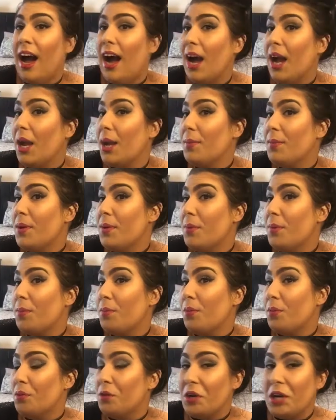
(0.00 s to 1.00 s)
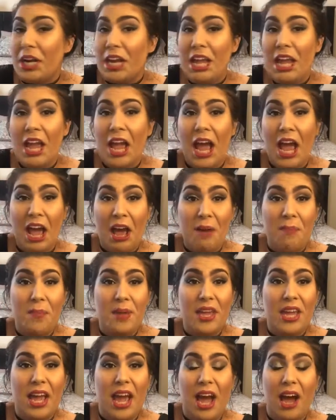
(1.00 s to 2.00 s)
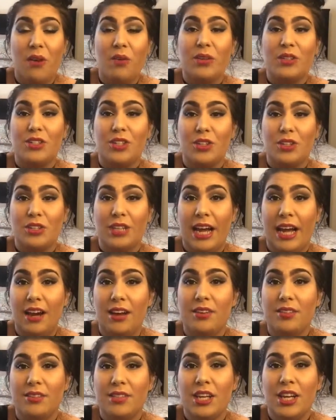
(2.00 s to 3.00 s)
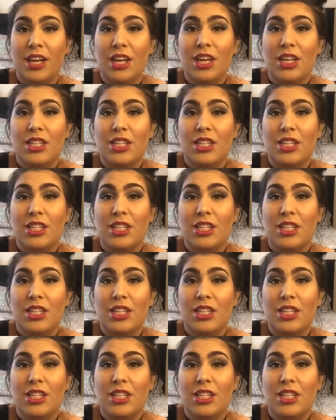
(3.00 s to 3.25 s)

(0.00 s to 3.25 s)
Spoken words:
I'm pretty happy how it turned out.